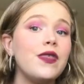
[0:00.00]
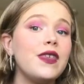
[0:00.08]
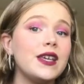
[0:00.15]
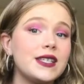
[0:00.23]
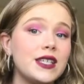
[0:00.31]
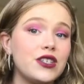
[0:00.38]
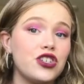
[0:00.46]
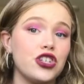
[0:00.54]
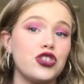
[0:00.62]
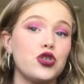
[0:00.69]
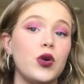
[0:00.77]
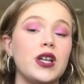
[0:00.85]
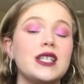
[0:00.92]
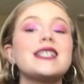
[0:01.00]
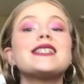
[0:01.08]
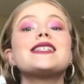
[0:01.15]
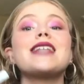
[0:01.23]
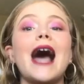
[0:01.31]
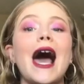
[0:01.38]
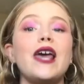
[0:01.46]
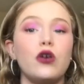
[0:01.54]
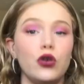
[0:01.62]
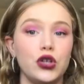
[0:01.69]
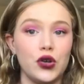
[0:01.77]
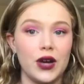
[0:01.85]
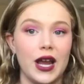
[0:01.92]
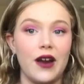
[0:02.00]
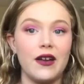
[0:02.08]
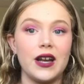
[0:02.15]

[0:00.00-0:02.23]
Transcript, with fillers: This is just going to style your hair.